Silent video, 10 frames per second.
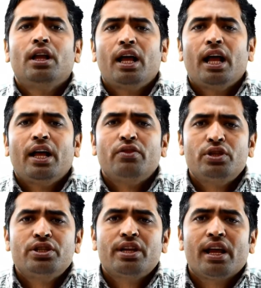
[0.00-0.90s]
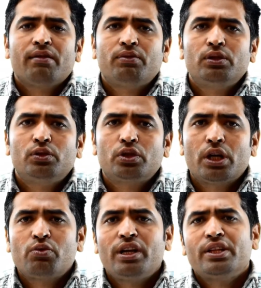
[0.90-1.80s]
And this is helpful to
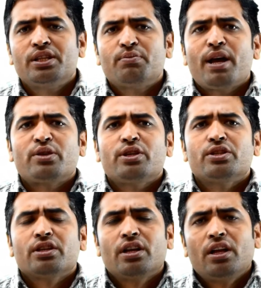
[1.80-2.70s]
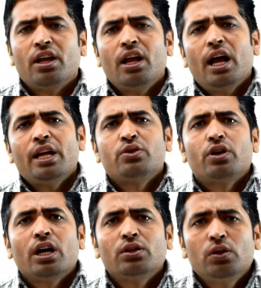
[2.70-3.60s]
circulate this message. And to
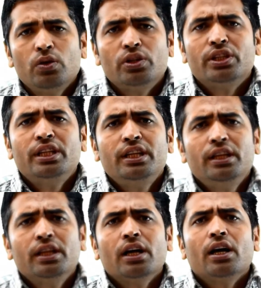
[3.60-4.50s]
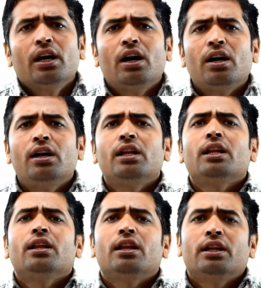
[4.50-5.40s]
conclude,
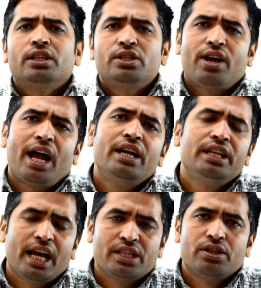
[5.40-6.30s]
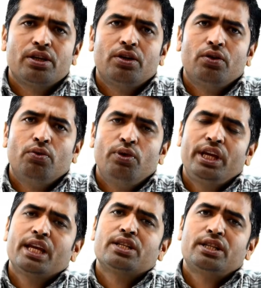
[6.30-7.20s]
all these ideas, we
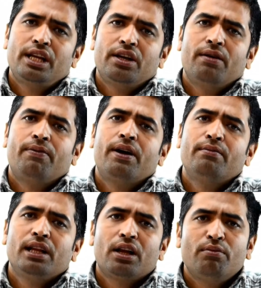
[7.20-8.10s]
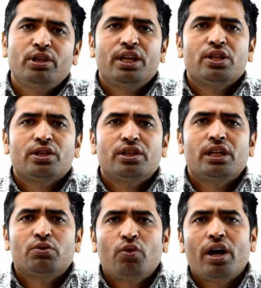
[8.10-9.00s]
can say a frontal communication
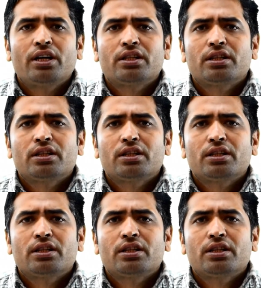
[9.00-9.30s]
network